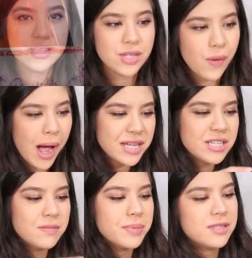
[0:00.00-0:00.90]
So I
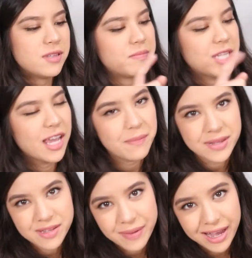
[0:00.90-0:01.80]
just put some tape
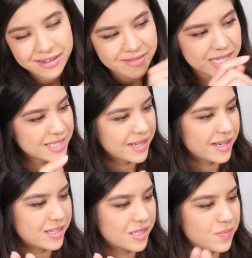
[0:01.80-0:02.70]
in the back of these and
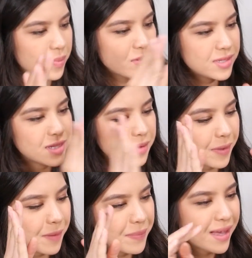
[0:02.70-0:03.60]
I just posted them
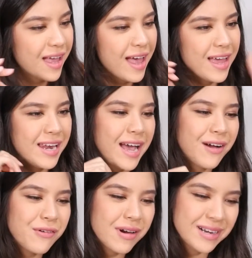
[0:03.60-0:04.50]
up, and
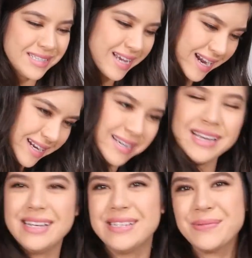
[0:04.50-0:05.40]
now our sign
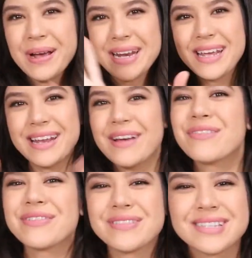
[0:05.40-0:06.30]
is ready and
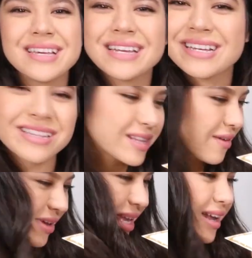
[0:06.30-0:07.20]
everyone will see it and
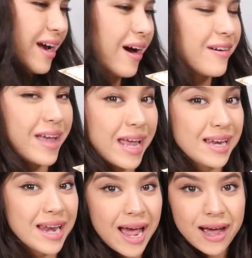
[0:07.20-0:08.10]
love it. Okay,
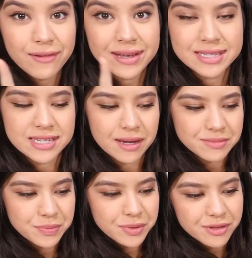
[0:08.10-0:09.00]
now it's time
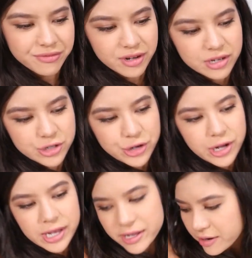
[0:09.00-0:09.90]
to put the
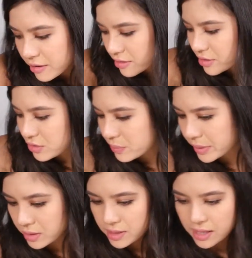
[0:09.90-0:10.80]
furniture in our new
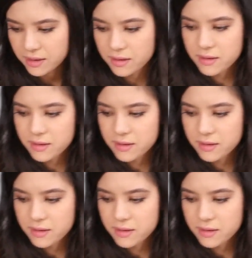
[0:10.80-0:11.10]
building.